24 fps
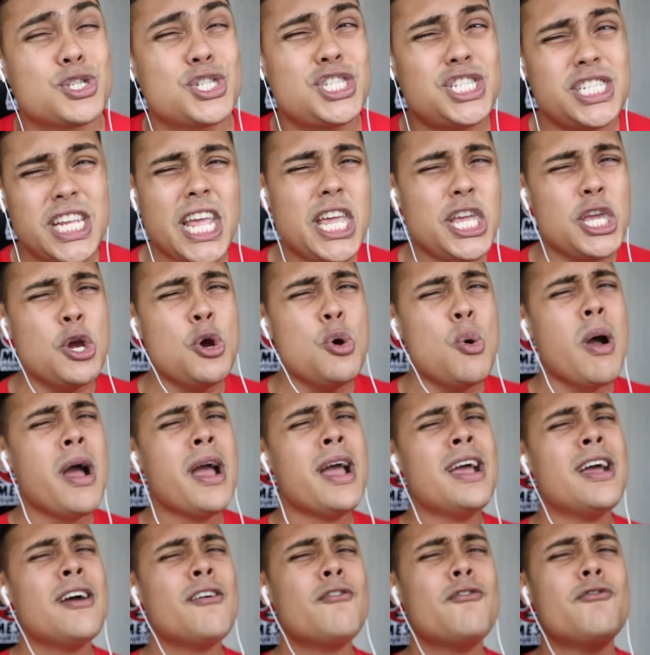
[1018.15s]
see you
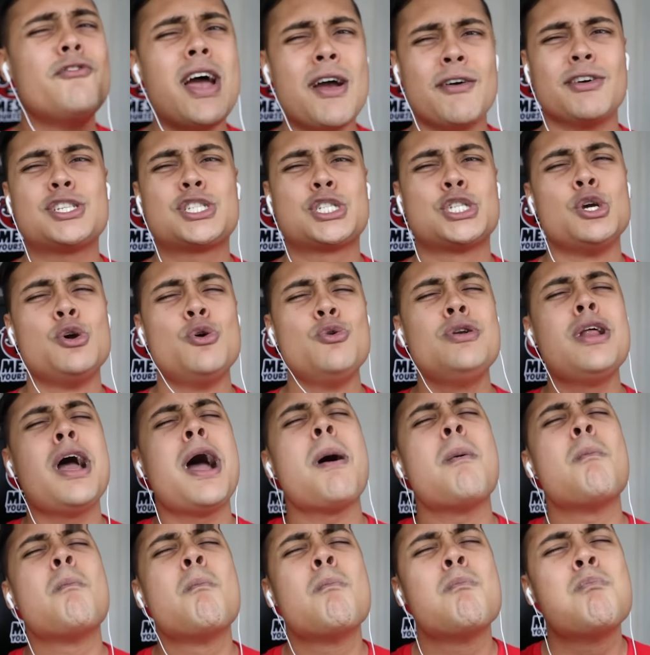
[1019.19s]
very
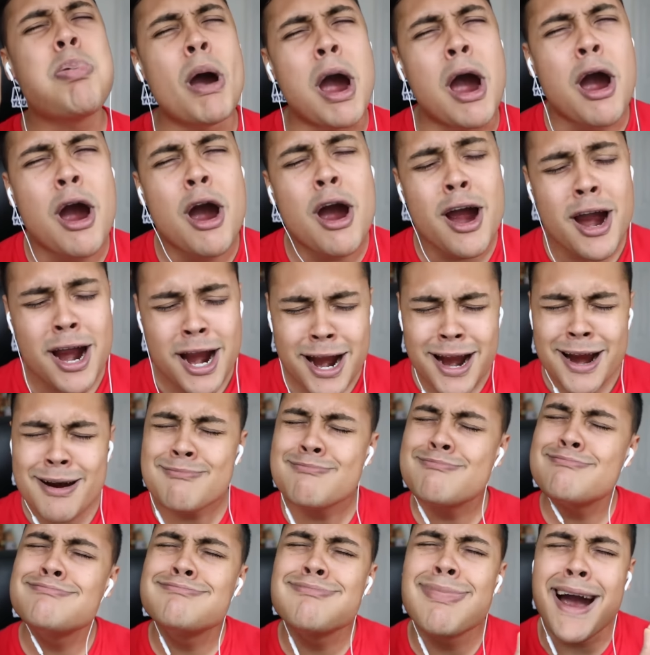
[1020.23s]
soon. Bye.
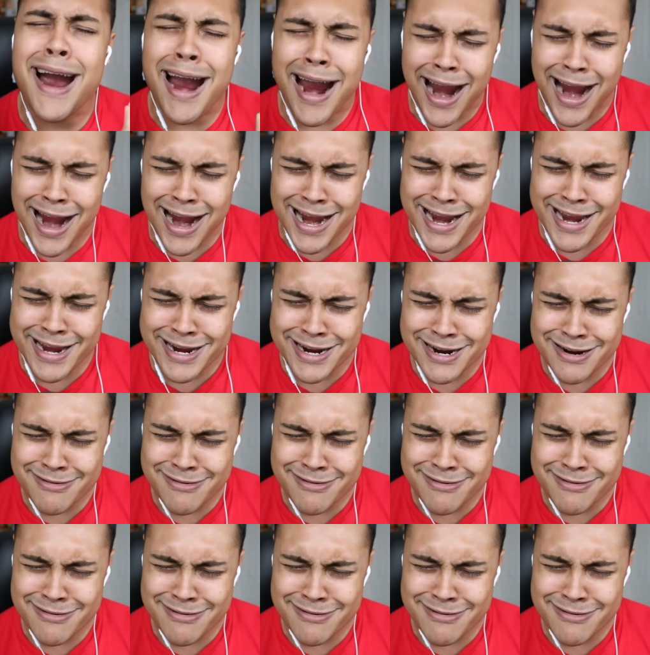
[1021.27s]
Bye.